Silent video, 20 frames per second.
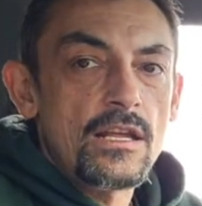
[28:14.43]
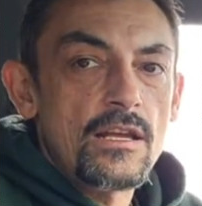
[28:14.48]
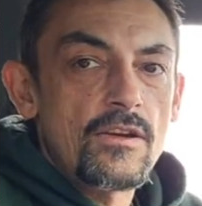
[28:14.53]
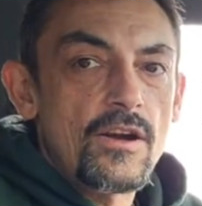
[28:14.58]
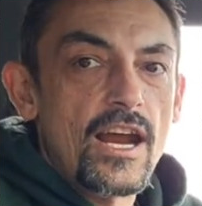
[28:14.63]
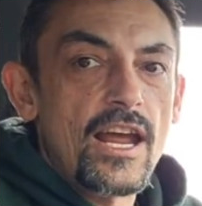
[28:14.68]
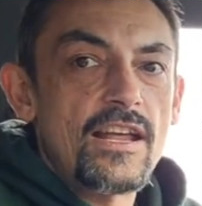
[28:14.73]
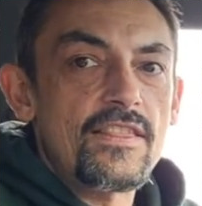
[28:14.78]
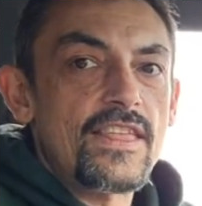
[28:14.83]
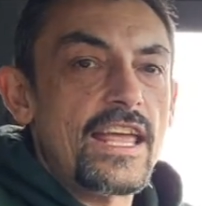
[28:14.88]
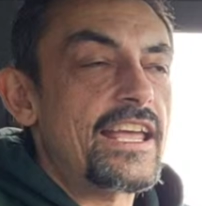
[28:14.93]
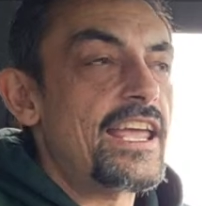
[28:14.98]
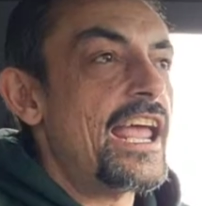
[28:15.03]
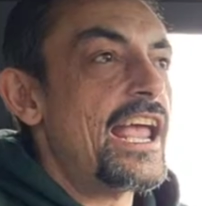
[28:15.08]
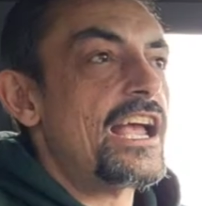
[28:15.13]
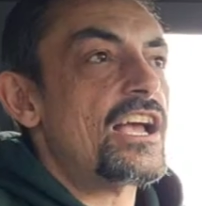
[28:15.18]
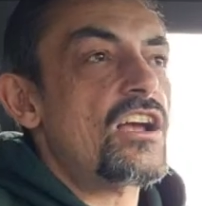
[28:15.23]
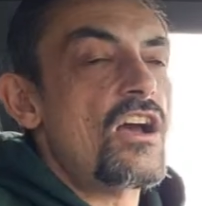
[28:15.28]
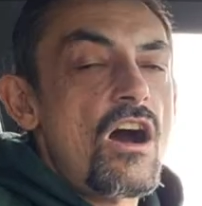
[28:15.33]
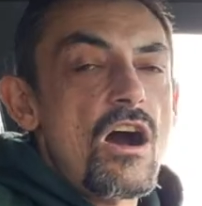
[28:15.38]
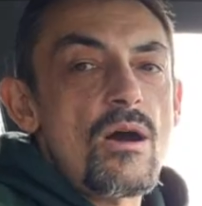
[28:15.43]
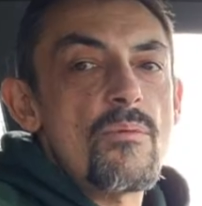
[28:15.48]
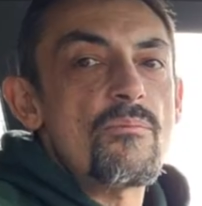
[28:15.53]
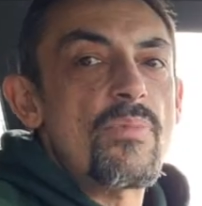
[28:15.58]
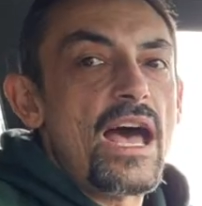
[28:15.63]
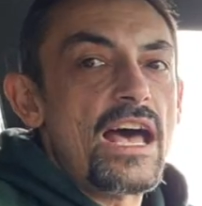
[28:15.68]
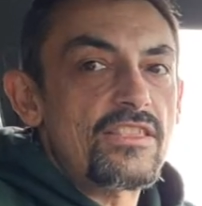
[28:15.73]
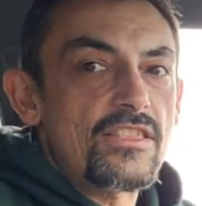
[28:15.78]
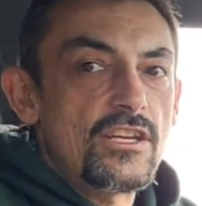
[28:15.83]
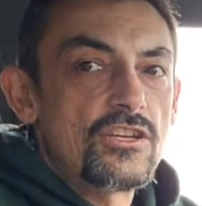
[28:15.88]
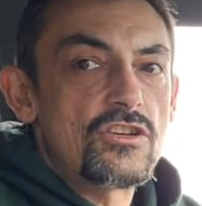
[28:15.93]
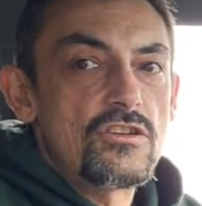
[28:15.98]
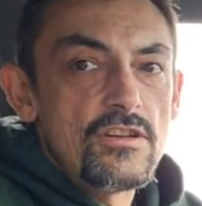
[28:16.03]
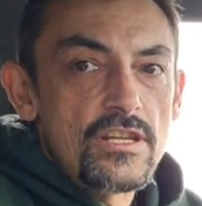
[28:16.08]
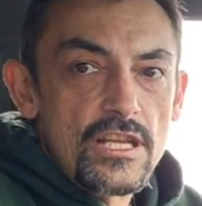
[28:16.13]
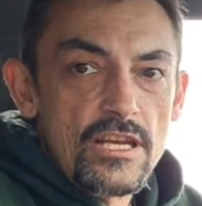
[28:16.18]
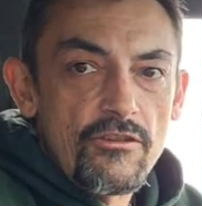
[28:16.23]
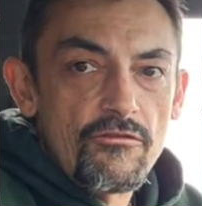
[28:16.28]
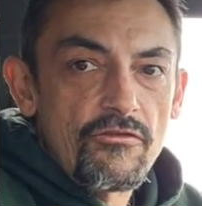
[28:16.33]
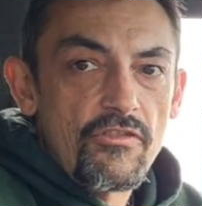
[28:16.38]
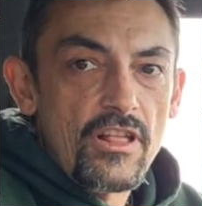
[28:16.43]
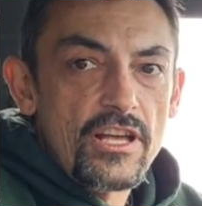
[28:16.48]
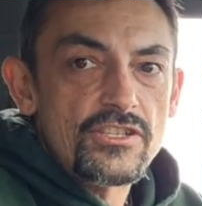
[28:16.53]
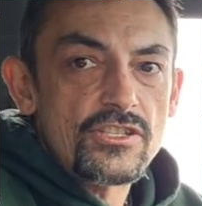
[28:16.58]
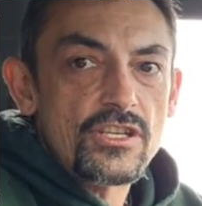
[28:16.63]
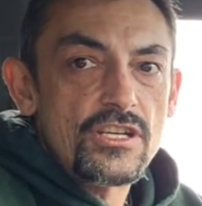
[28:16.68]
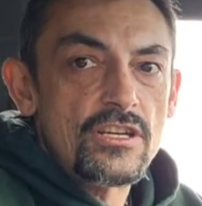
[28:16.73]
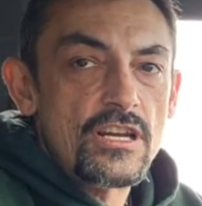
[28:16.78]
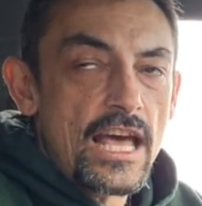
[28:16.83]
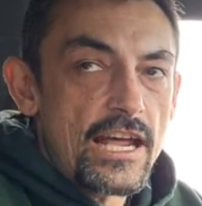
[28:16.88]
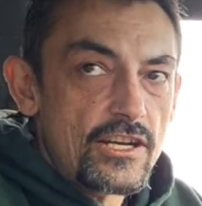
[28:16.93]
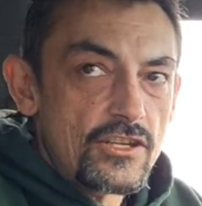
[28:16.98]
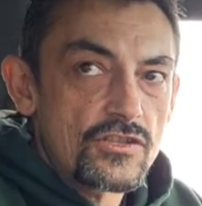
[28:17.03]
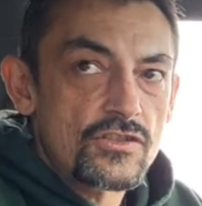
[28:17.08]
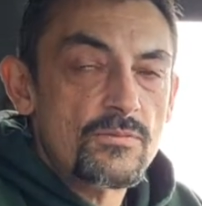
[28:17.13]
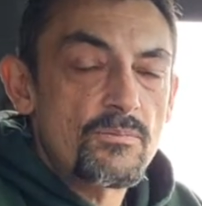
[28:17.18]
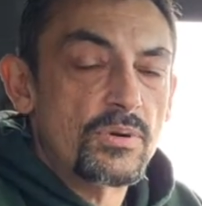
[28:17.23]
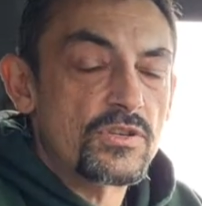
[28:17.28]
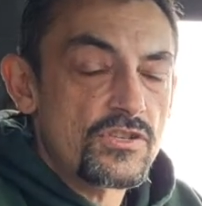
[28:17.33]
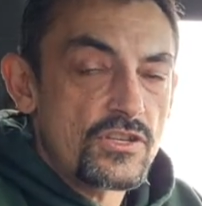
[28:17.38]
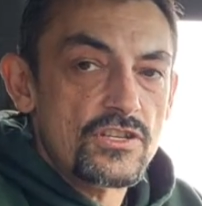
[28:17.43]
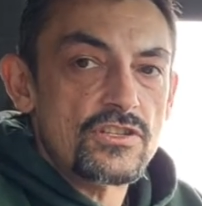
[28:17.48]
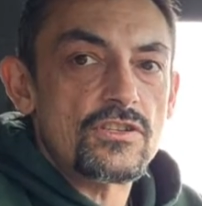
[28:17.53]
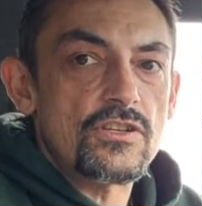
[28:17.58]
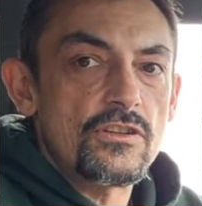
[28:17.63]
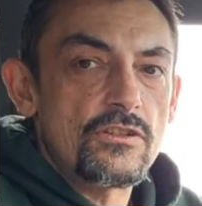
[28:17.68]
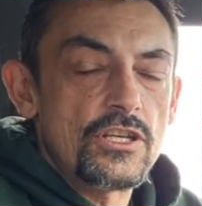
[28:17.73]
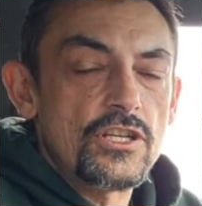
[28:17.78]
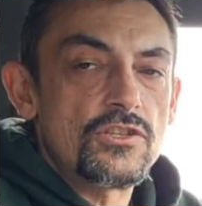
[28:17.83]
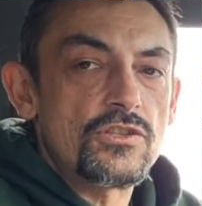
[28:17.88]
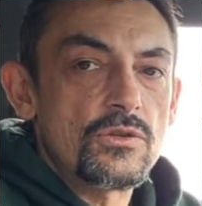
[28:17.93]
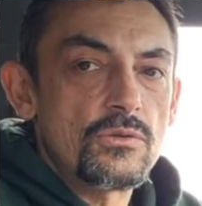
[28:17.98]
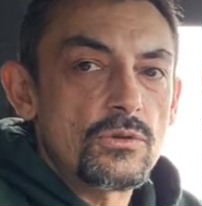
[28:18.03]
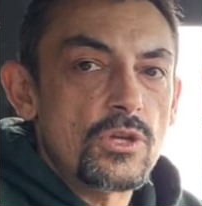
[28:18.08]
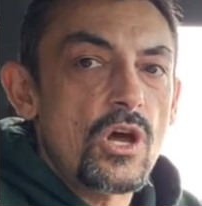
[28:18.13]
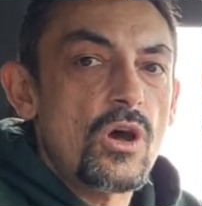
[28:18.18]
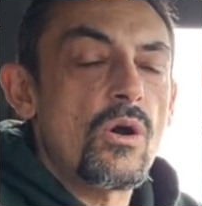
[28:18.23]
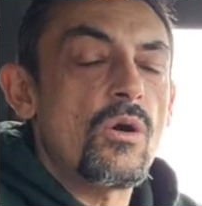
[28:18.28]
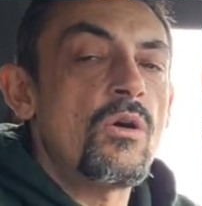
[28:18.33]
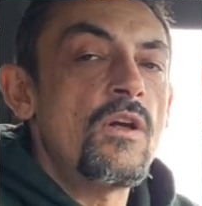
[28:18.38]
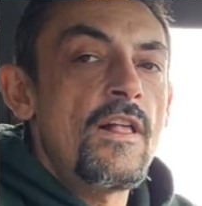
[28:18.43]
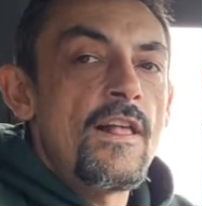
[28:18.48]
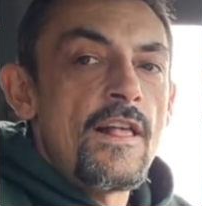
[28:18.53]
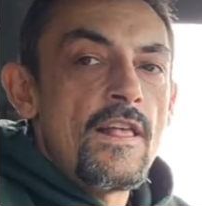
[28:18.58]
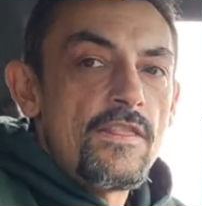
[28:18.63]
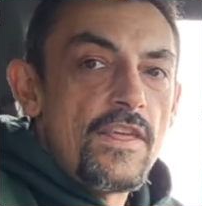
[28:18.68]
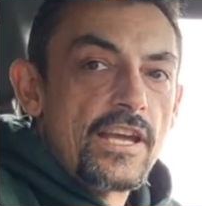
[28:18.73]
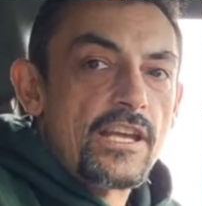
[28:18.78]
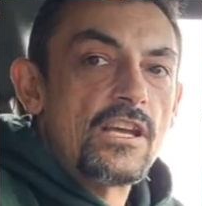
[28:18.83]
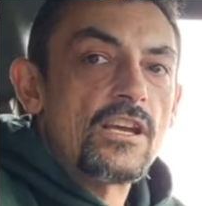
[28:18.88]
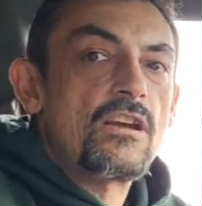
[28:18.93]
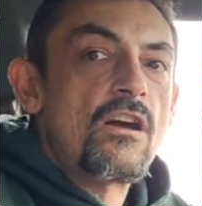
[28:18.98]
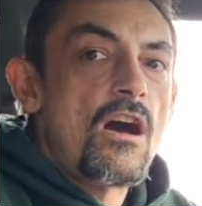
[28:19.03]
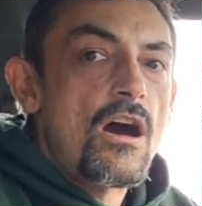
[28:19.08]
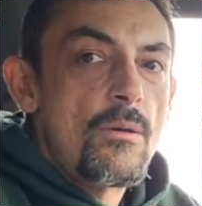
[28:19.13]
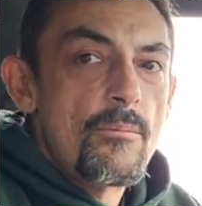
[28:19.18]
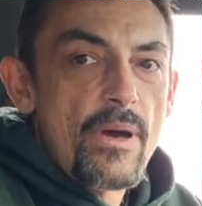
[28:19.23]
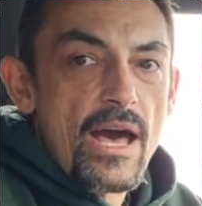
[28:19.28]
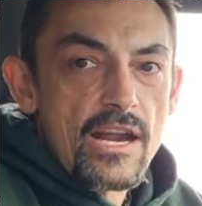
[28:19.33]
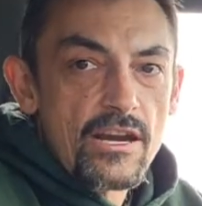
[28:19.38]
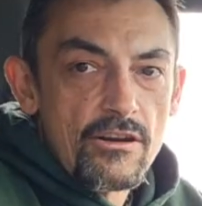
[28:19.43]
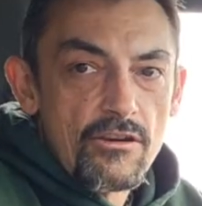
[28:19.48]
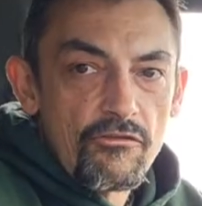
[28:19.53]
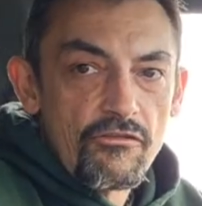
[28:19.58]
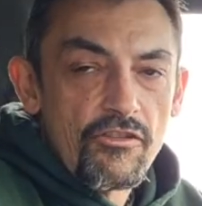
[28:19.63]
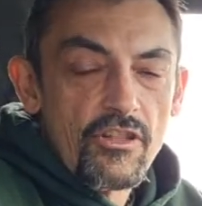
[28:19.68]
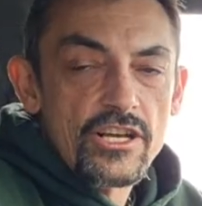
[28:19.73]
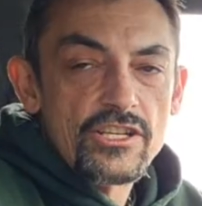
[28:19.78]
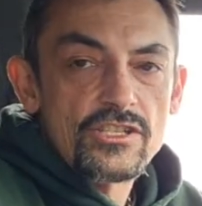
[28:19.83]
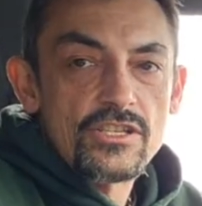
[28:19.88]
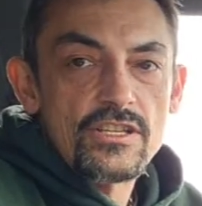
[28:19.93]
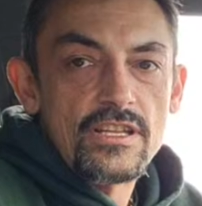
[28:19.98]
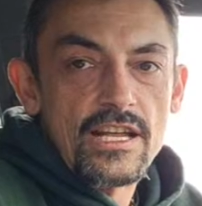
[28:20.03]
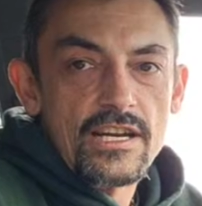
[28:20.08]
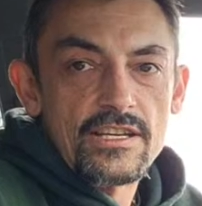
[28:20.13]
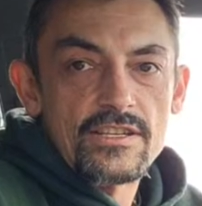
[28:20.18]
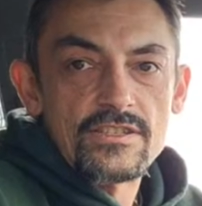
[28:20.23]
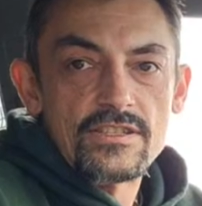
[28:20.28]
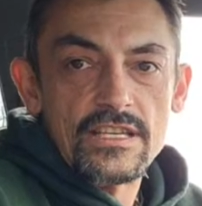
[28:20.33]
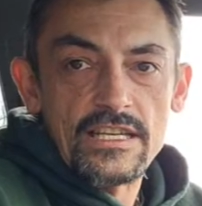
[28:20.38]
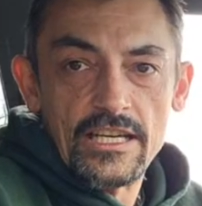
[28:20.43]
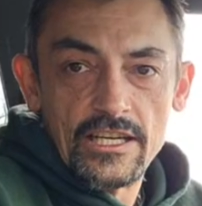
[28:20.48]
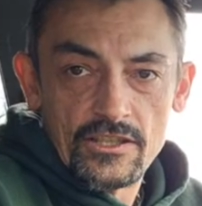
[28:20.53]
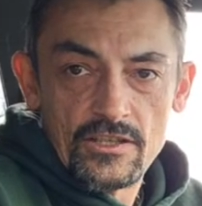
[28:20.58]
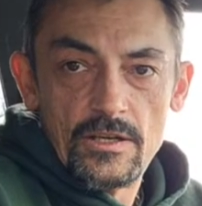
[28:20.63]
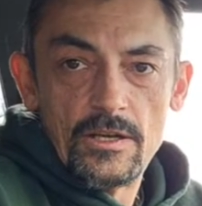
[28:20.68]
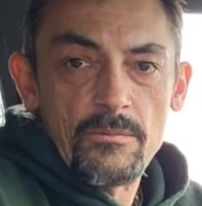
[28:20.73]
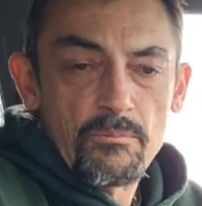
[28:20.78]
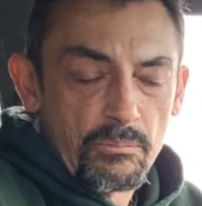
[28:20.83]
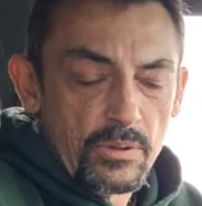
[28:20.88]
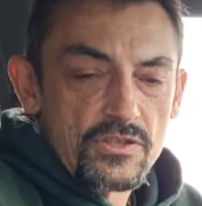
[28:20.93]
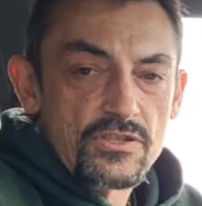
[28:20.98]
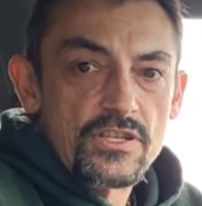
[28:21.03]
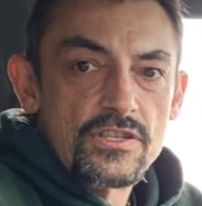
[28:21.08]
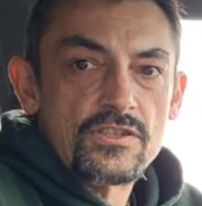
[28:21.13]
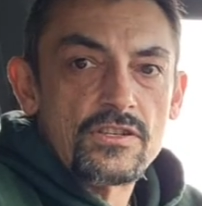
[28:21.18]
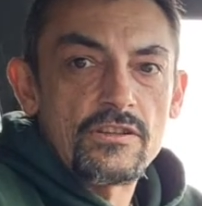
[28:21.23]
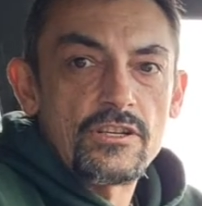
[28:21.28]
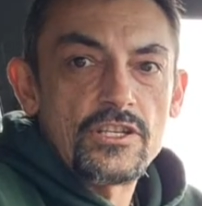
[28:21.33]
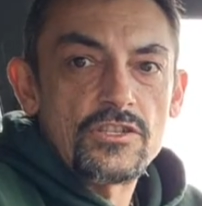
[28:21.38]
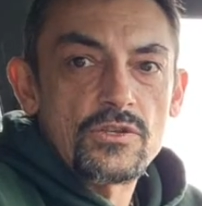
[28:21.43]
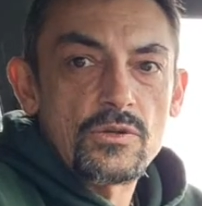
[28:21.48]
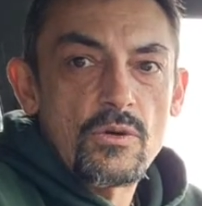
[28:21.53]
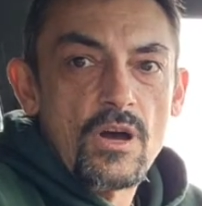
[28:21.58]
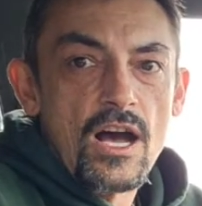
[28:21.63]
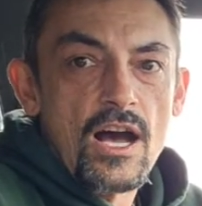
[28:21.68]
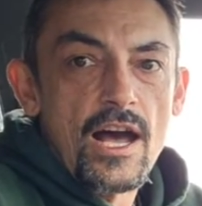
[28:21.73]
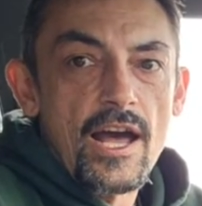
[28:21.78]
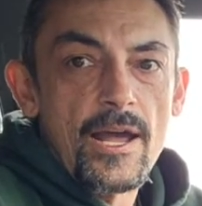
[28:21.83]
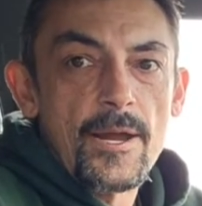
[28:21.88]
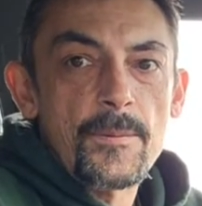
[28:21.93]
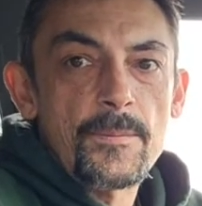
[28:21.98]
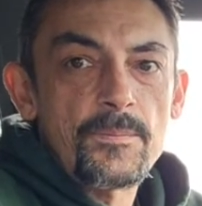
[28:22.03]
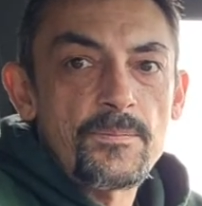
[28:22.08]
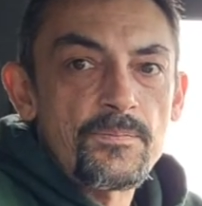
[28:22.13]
Right? They can't combat the inflation that is persistently too low. They can combat an inflation that is persistently too high.